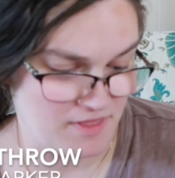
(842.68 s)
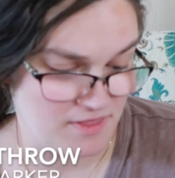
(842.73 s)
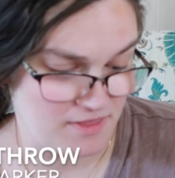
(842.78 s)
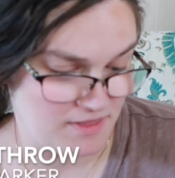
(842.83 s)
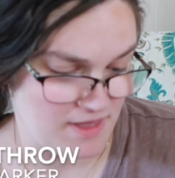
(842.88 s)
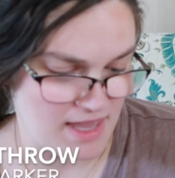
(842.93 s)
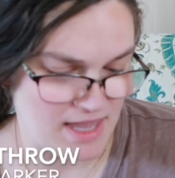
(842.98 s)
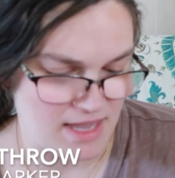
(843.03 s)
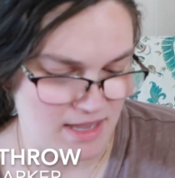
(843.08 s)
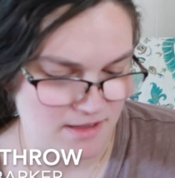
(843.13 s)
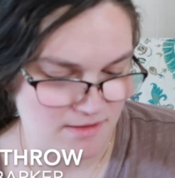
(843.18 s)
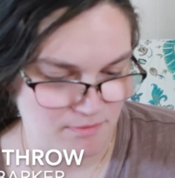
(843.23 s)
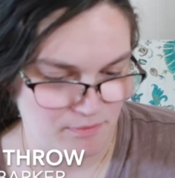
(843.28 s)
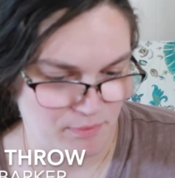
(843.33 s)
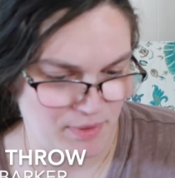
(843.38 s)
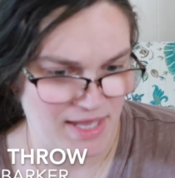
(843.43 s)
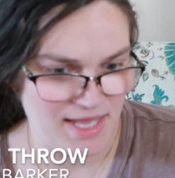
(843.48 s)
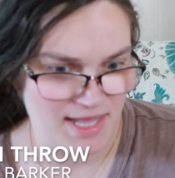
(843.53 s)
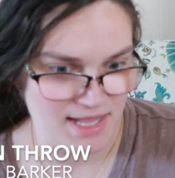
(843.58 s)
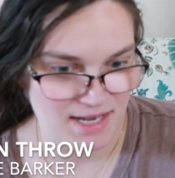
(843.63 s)

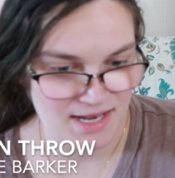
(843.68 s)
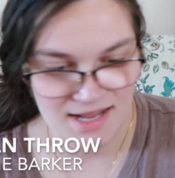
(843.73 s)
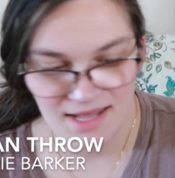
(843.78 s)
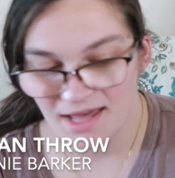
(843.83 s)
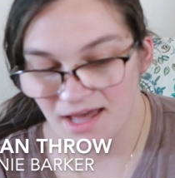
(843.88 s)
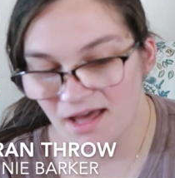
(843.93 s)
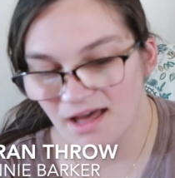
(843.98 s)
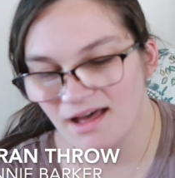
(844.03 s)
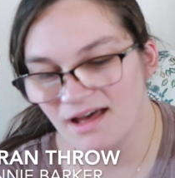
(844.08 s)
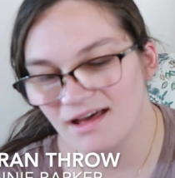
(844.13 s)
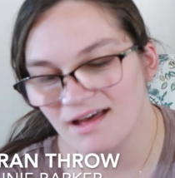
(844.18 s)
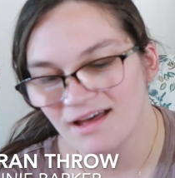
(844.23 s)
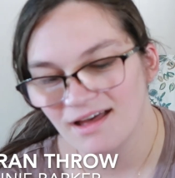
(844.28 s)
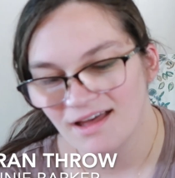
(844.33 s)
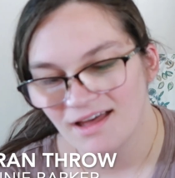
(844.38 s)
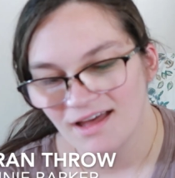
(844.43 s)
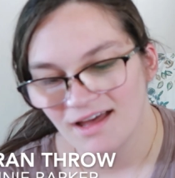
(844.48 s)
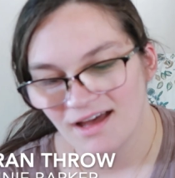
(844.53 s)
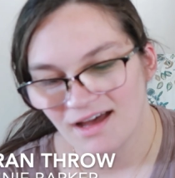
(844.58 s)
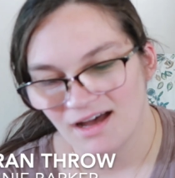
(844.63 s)
pin,
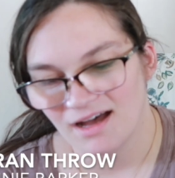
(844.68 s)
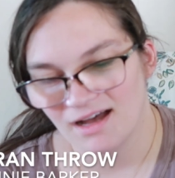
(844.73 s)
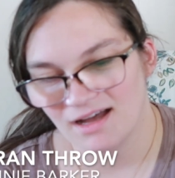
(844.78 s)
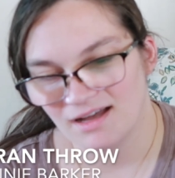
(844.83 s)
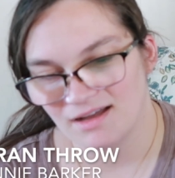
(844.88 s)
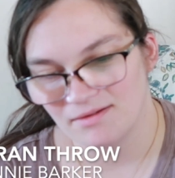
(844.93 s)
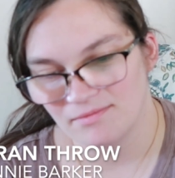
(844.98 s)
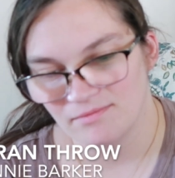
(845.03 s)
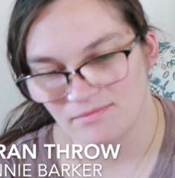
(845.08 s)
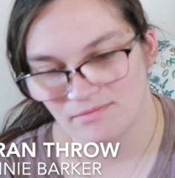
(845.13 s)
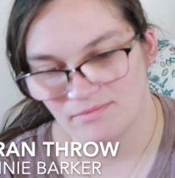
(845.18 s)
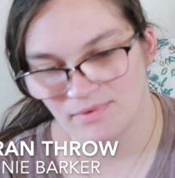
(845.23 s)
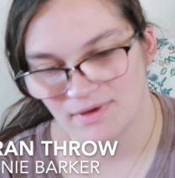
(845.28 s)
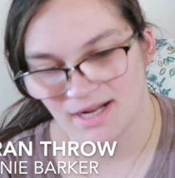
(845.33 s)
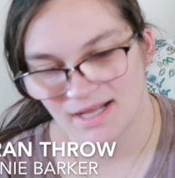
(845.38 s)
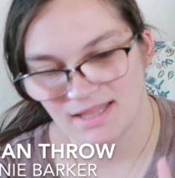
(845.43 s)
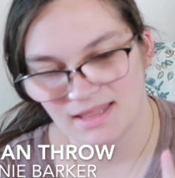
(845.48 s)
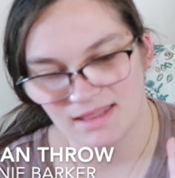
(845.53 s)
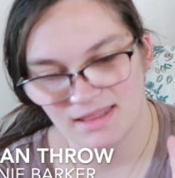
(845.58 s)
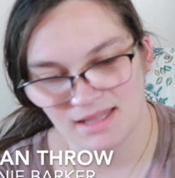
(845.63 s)
but
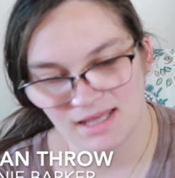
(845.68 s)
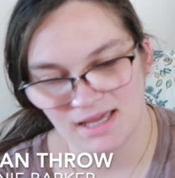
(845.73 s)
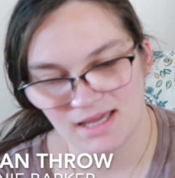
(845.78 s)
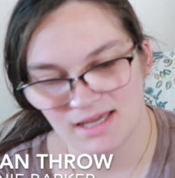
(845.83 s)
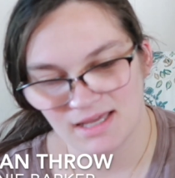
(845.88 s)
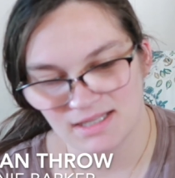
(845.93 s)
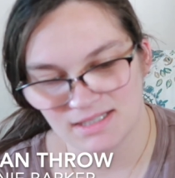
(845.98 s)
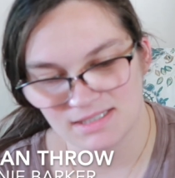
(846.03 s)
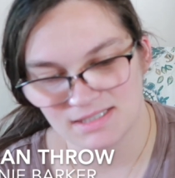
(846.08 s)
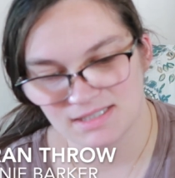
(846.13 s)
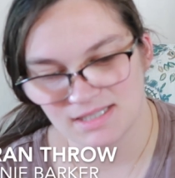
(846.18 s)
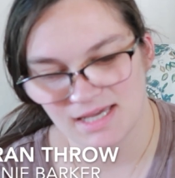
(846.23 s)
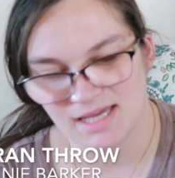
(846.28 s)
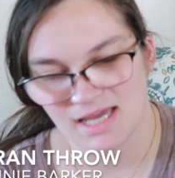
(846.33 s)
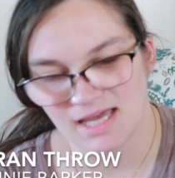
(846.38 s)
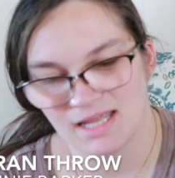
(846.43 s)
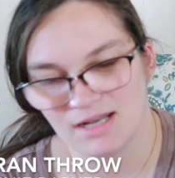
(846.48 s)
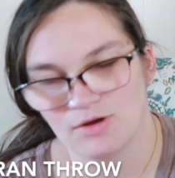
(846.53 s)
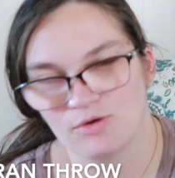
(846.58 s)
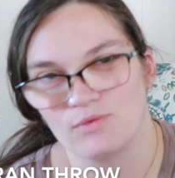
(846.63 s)
I think it's
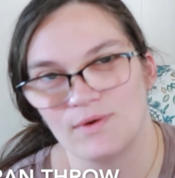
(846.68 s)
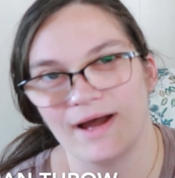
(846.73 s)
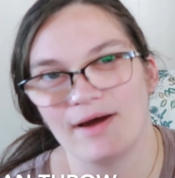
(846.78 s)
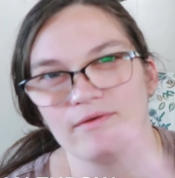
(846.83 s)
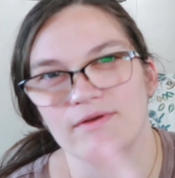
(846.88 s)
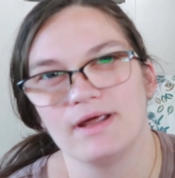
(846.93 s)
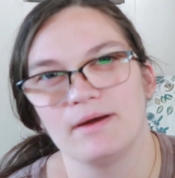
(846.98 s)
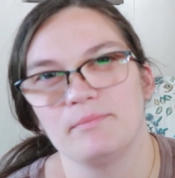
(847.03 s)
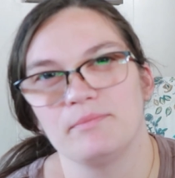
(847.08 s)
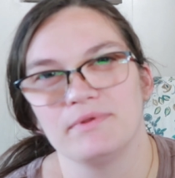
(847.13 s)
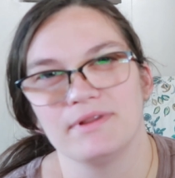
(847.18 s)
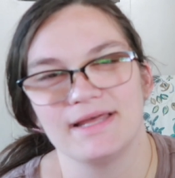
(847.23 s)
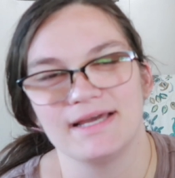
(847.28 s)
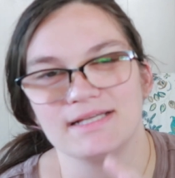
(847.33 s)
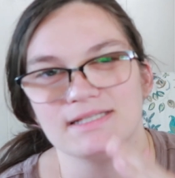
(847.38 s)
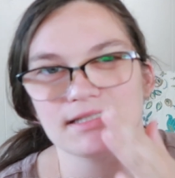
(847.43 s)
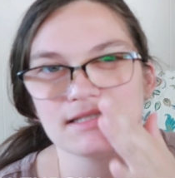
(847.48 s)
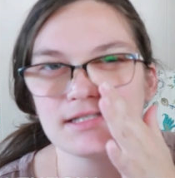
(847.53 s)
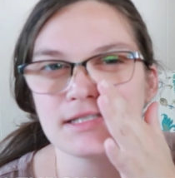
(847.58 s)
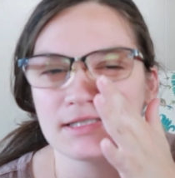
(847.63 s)
like in a roundup
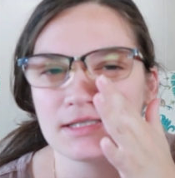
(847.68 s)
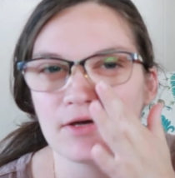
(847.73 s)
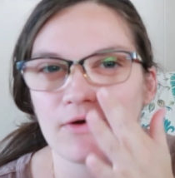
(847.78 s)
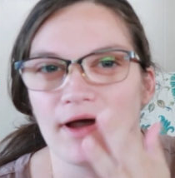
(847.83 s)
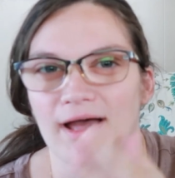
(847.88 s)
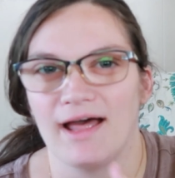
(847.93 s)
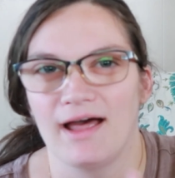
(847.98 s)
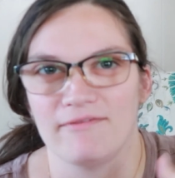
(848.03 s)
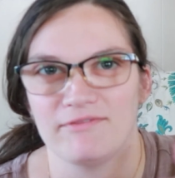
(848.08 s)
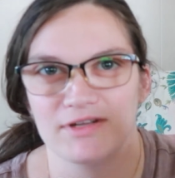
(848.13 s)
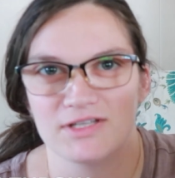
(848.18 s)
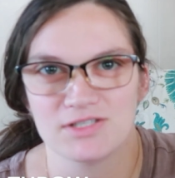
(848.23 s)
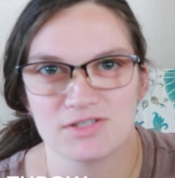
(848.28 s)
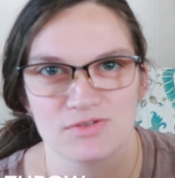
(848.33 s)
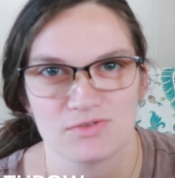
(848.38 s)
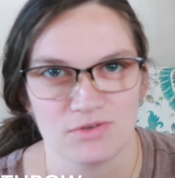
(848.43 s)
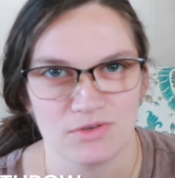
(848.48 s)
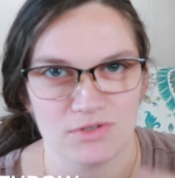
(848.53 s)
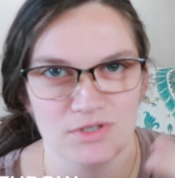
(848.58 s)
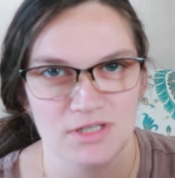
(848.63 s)
list, so I have to
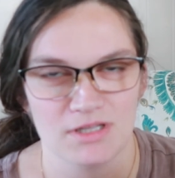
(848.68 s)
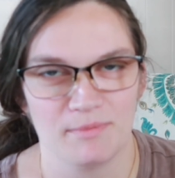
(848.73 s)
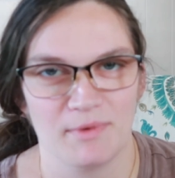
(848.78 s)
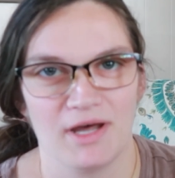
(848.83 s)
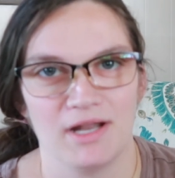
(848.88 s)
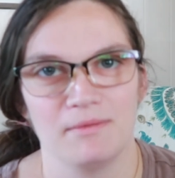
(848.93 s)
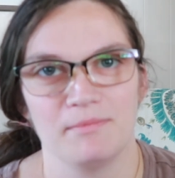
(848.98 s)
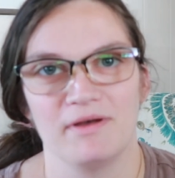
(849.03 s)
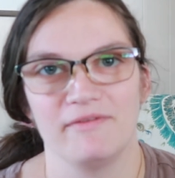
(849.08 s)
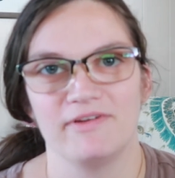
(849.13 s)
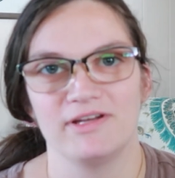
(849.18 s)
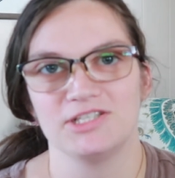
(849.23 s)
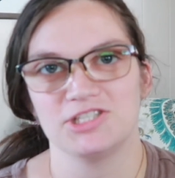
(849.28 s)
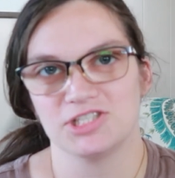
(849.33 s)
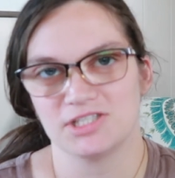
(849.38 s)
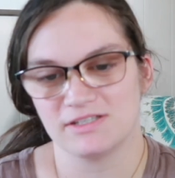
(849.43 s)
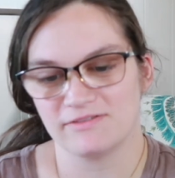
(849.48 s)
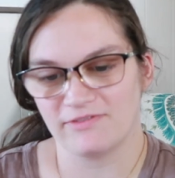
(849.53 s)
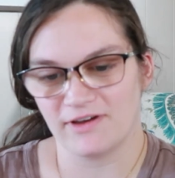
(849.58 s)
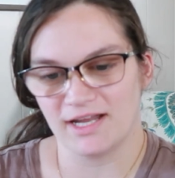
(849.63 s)
scroll to the bottom of it
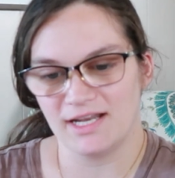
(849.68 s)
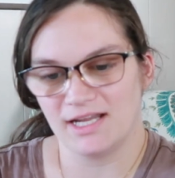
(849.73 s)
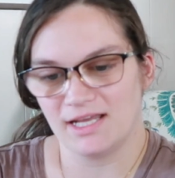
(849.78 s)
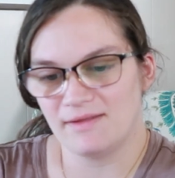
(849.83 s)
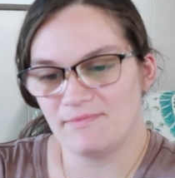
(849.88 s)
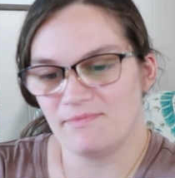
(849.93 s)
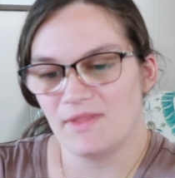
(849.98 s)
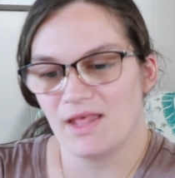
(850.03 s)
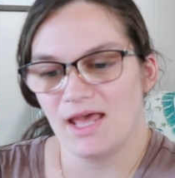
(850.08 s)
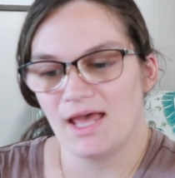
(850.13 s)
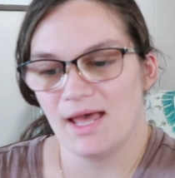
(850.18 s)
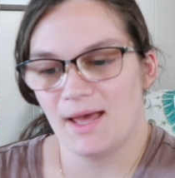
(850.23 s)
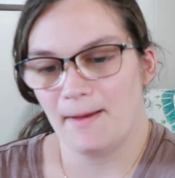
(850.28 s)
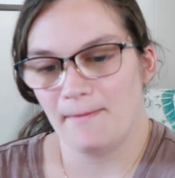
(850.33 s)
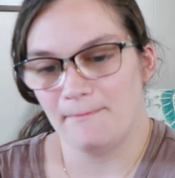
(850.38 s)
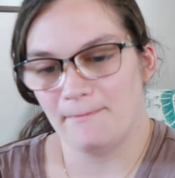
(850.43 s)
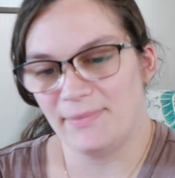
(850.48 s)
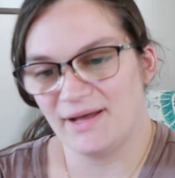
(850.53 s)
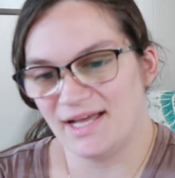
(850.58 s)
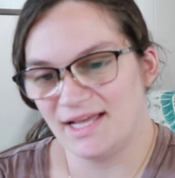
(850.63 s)
just to find it.
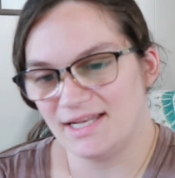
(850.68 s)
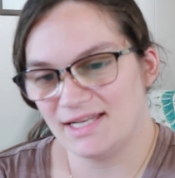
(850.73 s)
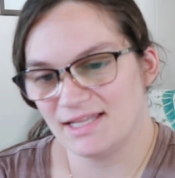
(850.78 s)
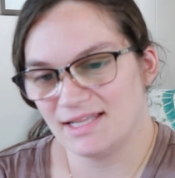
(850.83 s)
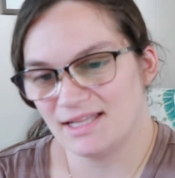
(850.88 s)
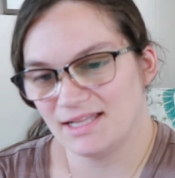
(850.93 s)
But